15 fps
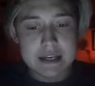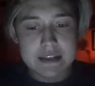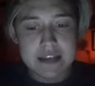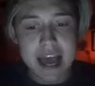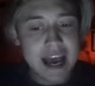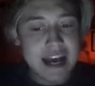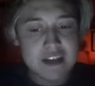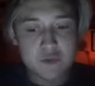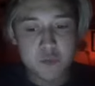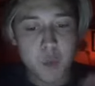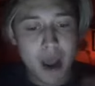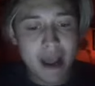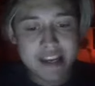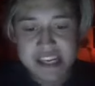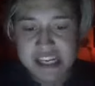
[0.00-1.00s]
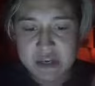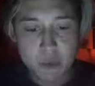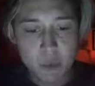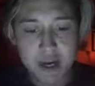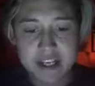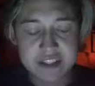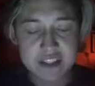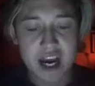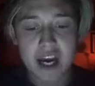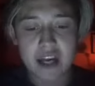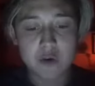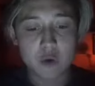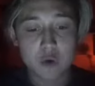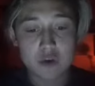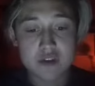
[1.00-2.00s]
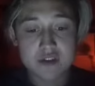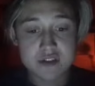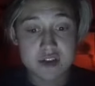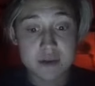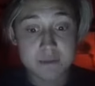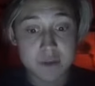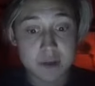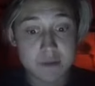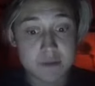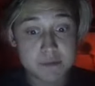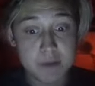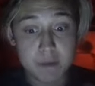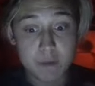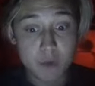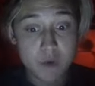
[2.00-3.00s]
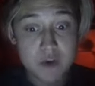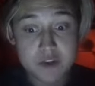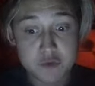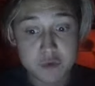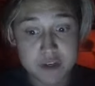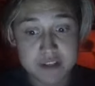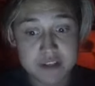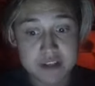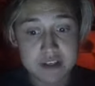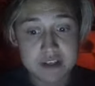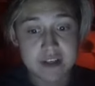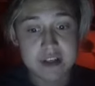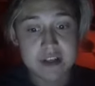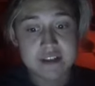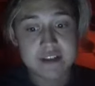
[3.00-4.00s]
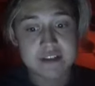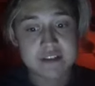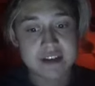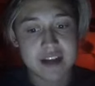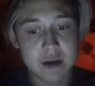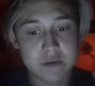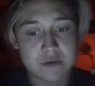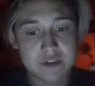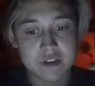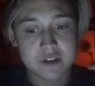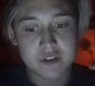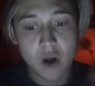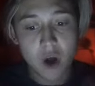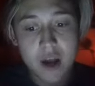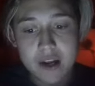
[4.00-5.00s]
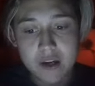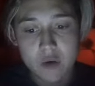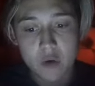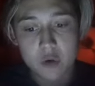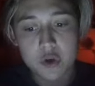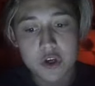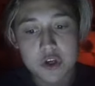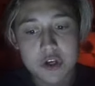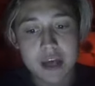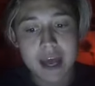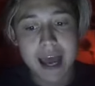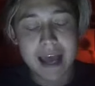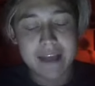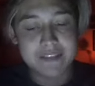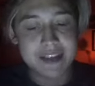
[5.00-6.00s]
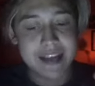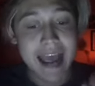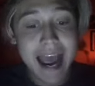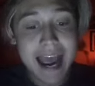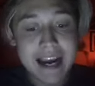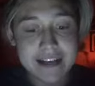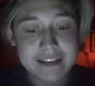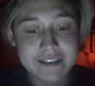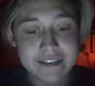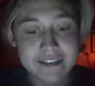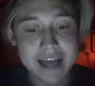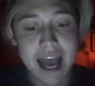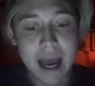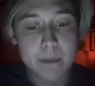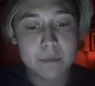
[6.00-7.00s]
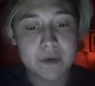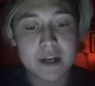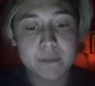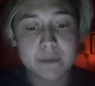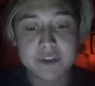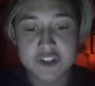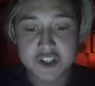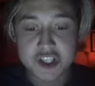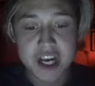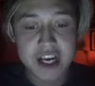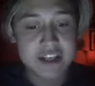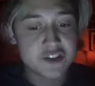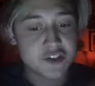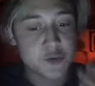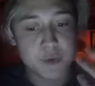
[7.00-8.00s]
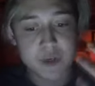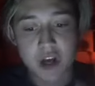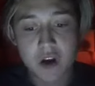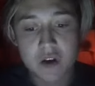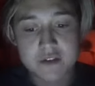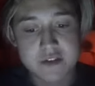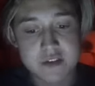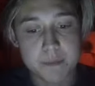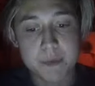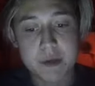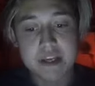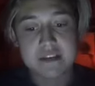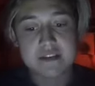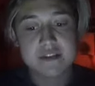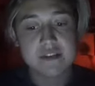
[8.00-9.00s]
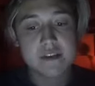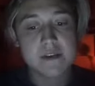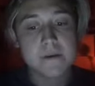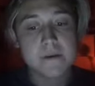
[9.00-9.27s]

that has wacky, weird dialogue can sometimes be more interesting. This allows the dialogue and the actor to ad-lib and change to enhance the piece.